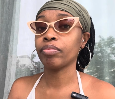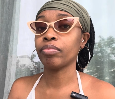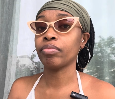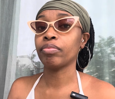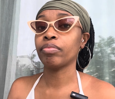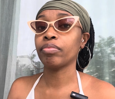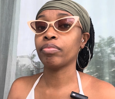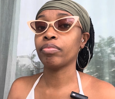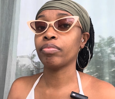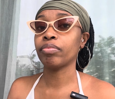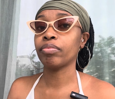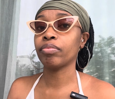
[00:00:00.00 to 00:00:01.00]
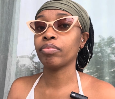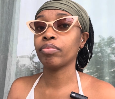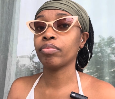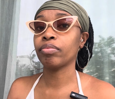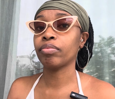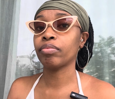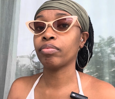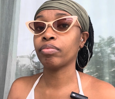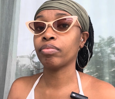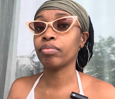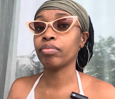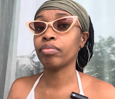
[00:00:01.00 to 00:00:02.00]

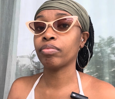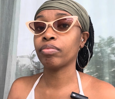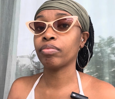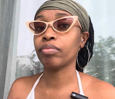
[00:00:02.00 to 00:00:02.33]
(no one is talking)